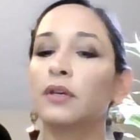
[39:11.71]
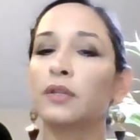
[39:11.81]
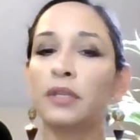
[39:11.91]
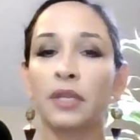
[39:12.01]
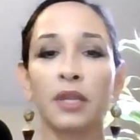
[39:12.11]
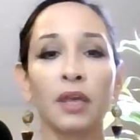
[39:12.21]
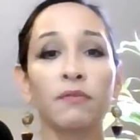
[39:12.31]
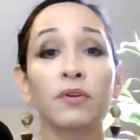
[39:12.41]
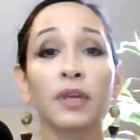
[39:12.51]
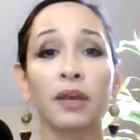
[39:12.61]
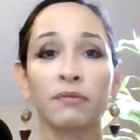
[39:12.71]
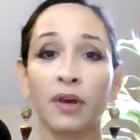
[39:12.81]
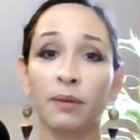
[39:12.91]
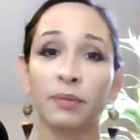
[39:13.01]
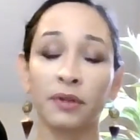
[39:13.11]
never gave
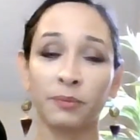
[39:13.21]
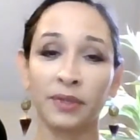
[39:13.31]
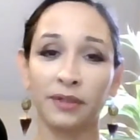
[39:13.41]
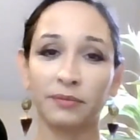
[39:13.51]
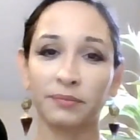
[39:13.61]
up on me.